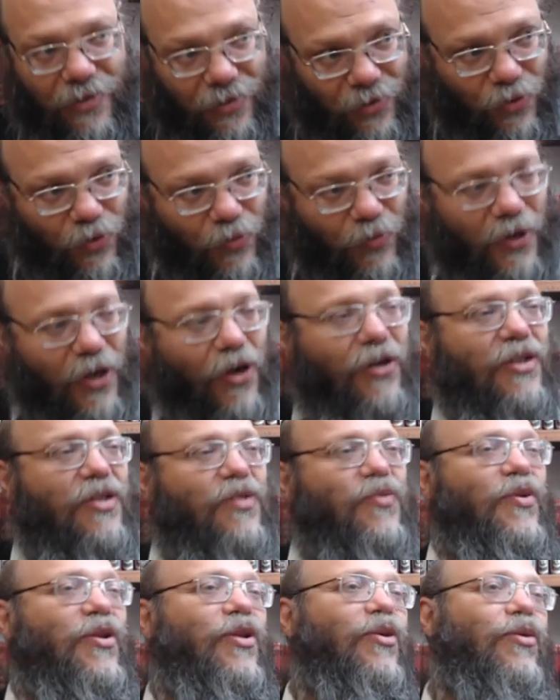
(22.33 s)
To be honest
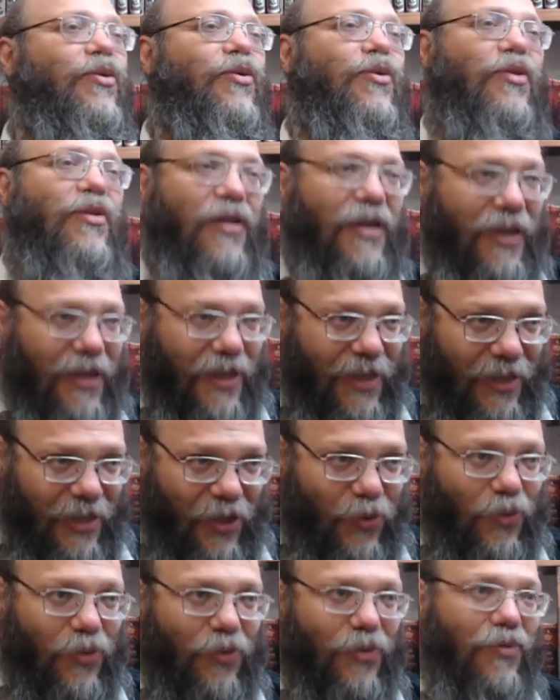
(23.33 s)
with you,
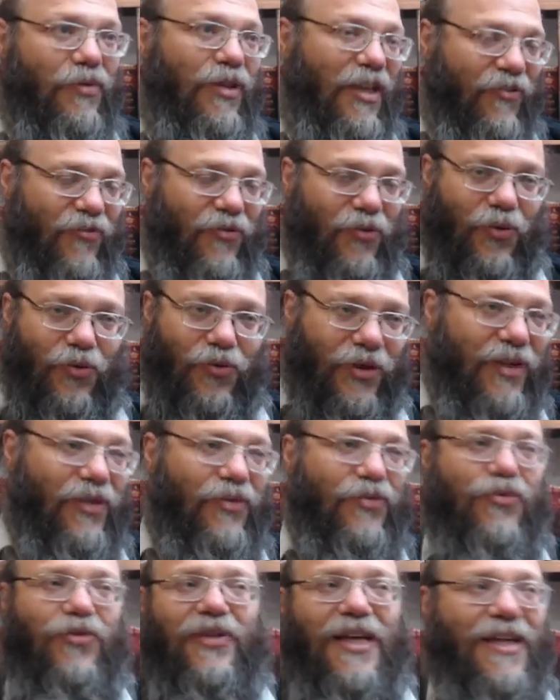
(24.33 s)
if you read
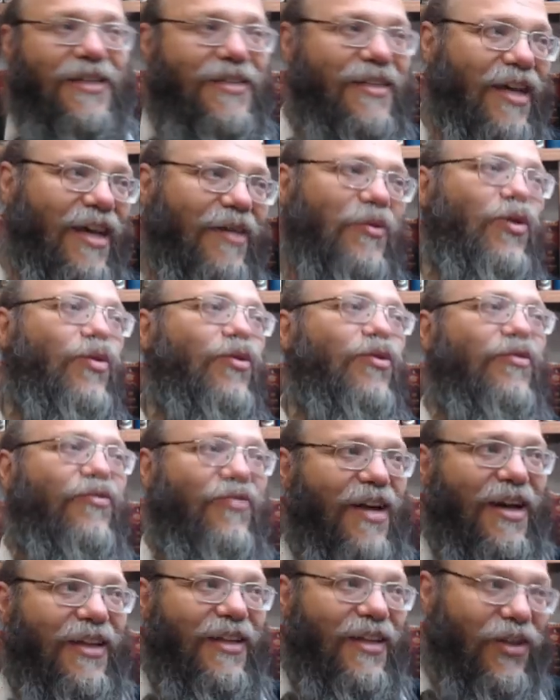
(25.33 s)
through that Chaim, you will
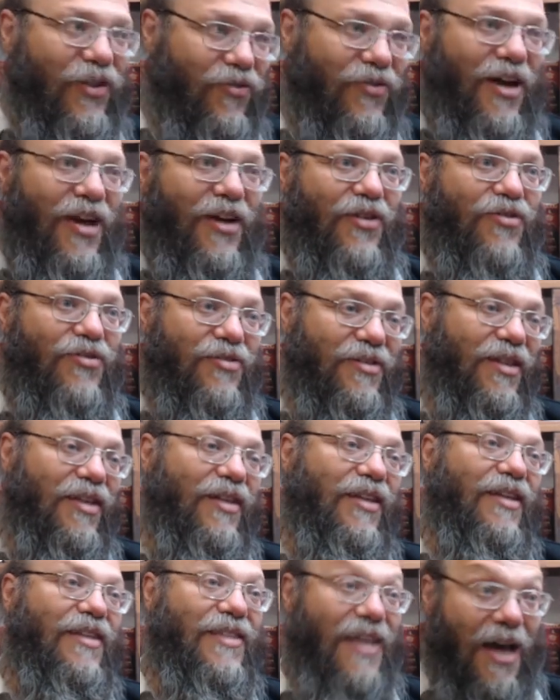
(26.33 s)
find introductions that
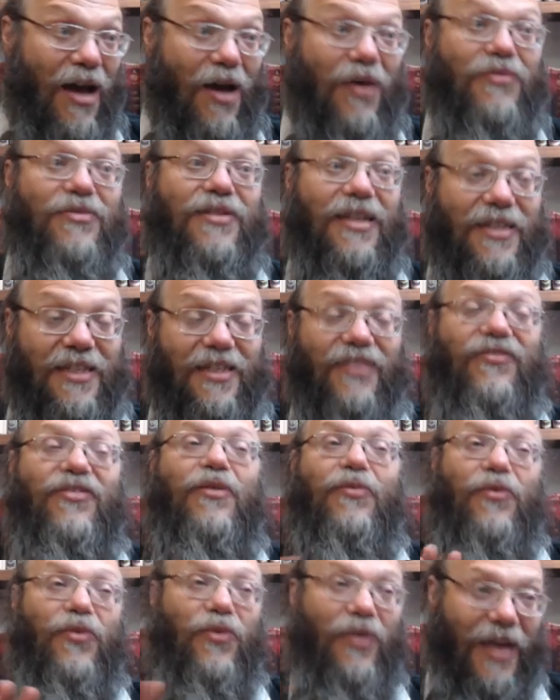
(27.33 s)
it sounds as if
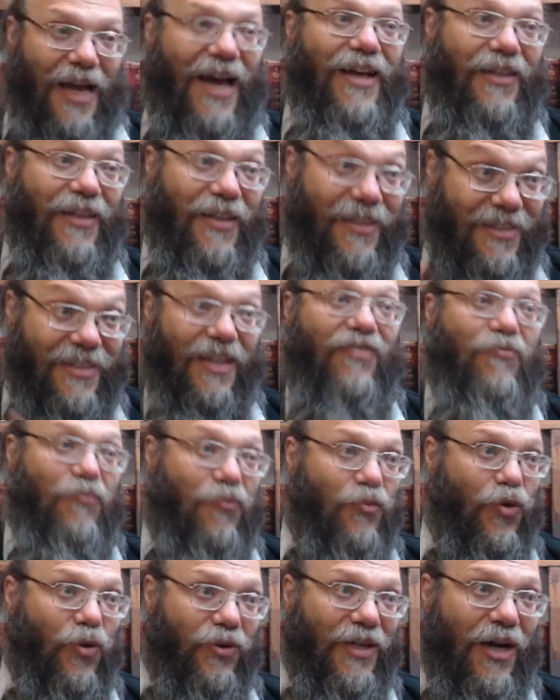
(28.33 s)
the light itself
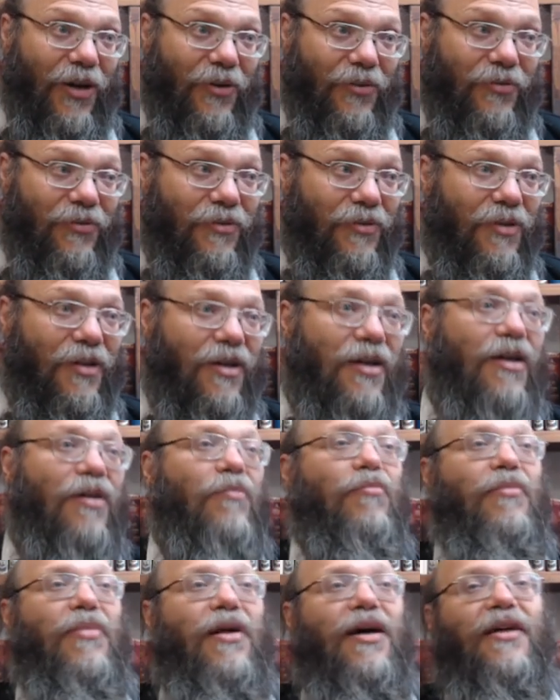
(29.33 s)
broke down,
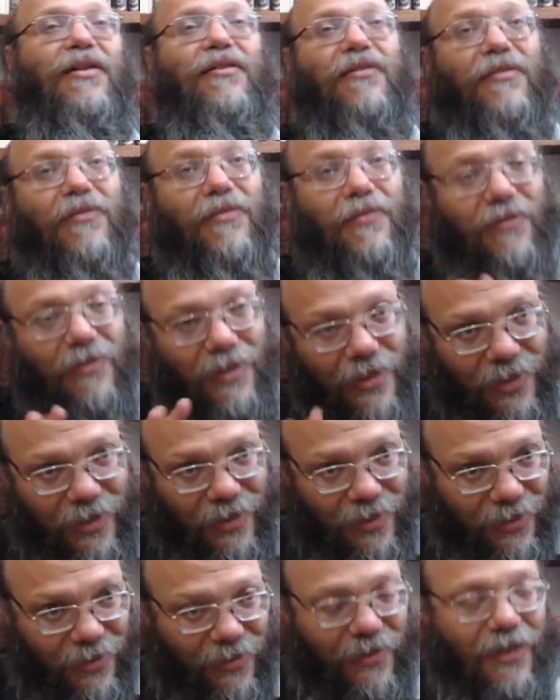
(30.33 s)
but
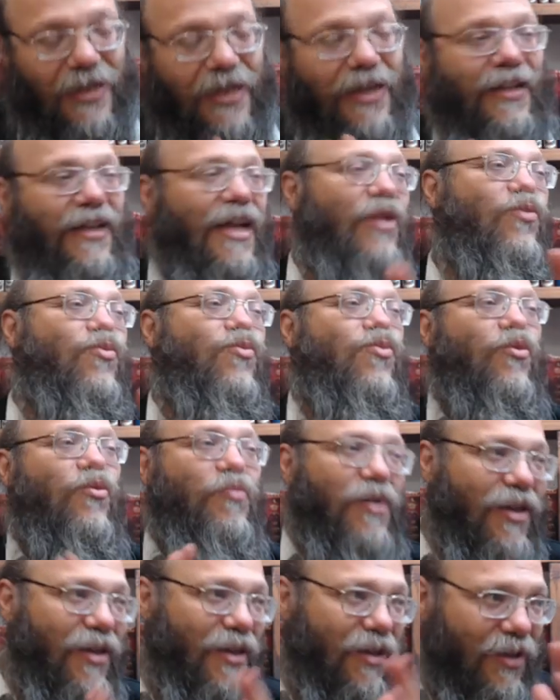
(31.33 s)
that should
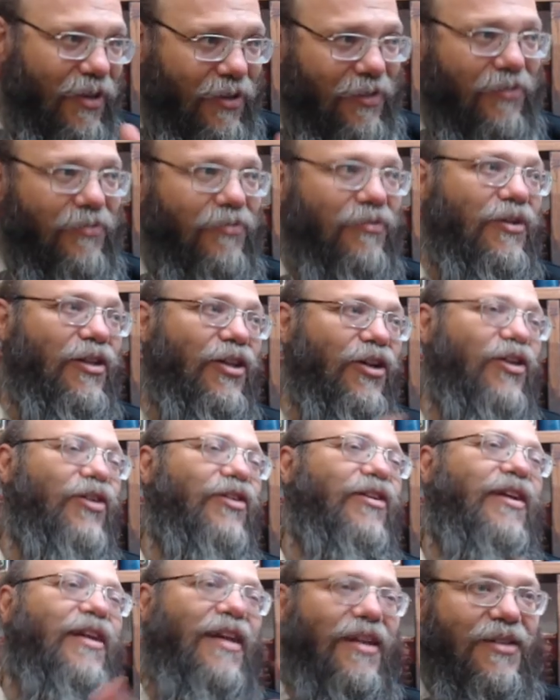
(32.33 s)
be
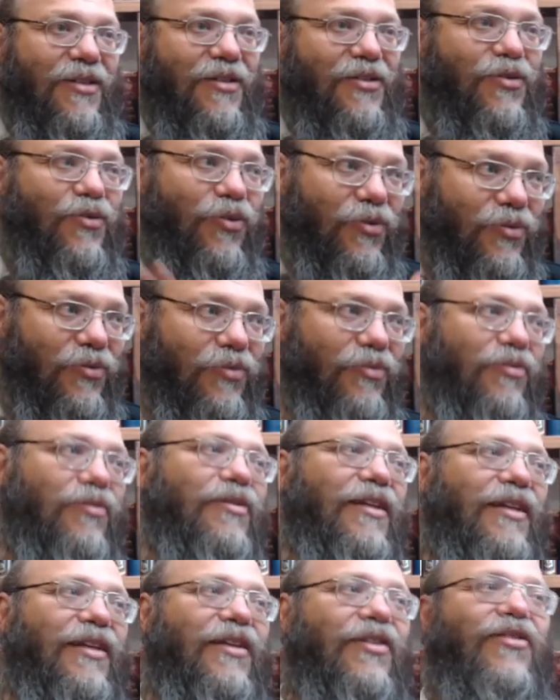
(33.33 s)
learned and understood
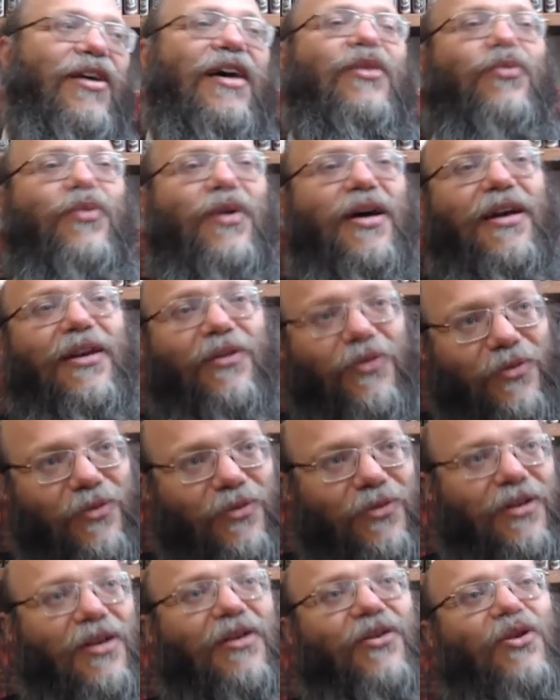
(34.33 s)
in the right way,
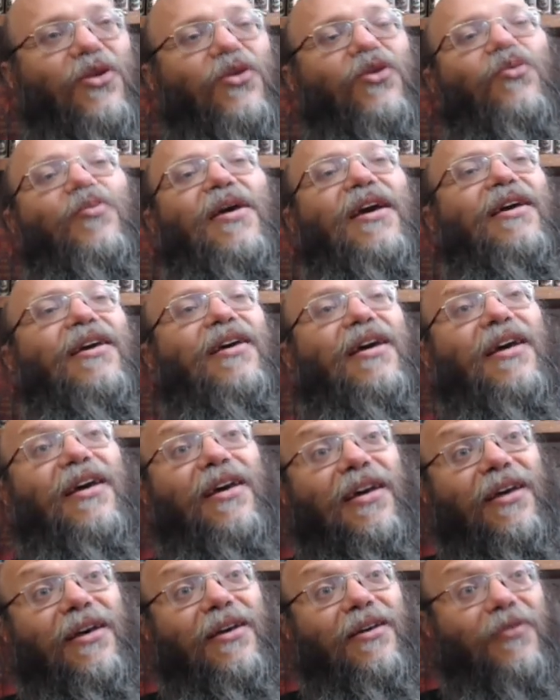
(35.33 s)
not to make
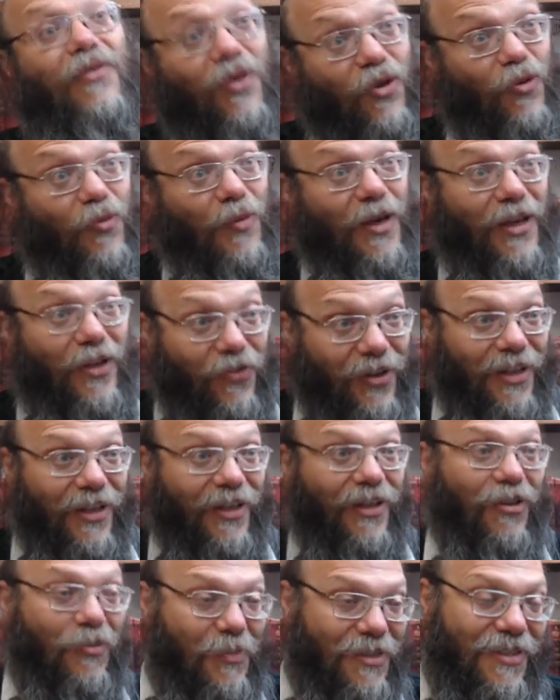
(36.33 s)

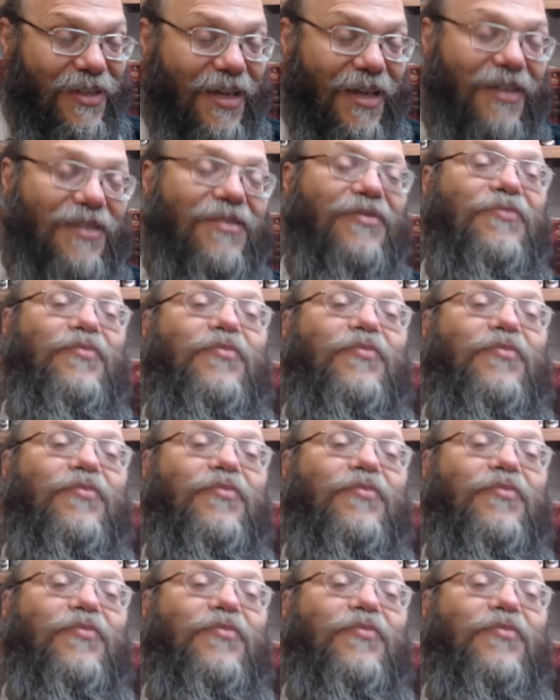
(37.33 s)
critical mistakes.